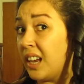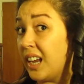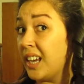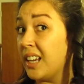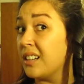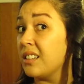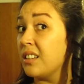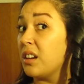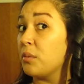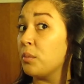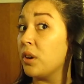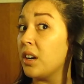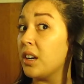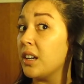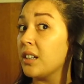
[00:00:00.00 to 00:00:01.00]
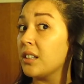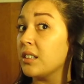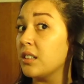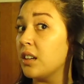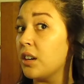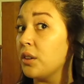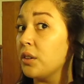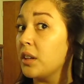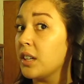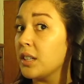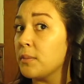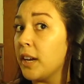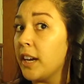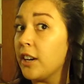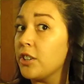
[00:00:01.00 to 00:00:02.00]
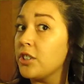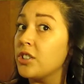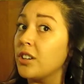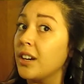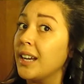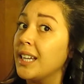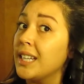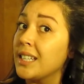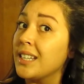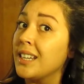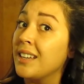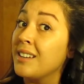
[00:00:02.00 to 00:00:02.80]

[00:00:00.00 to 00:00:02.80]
and a lot of product, not only because my hair is straight,